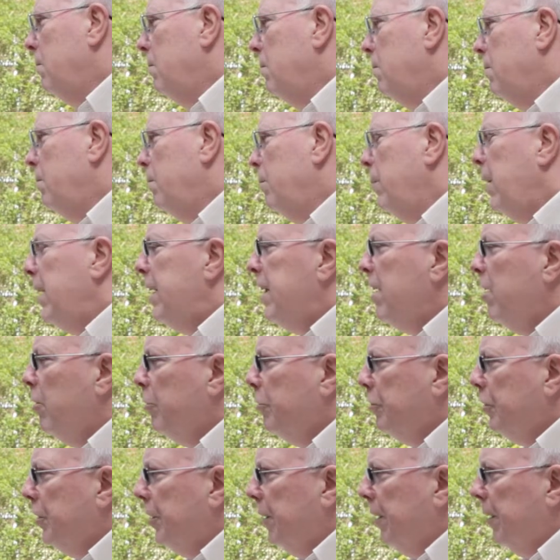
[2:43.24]
Many of
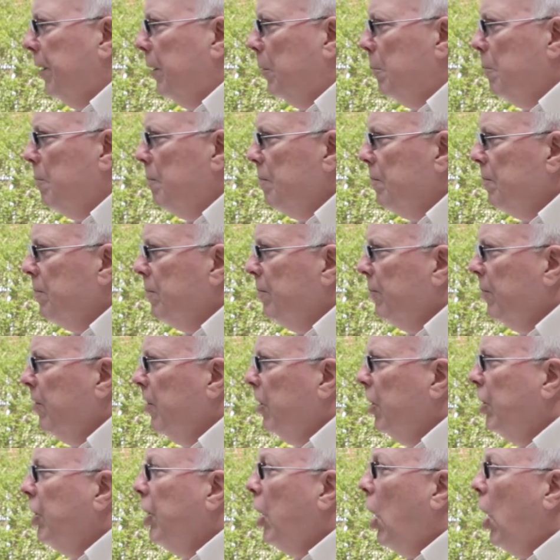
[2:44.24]
the
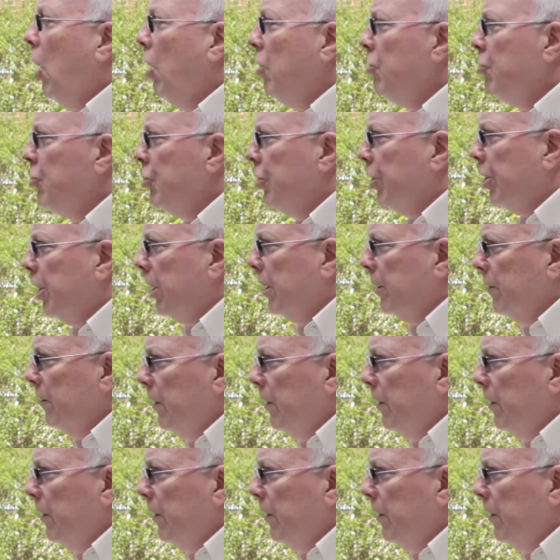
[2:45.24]
larger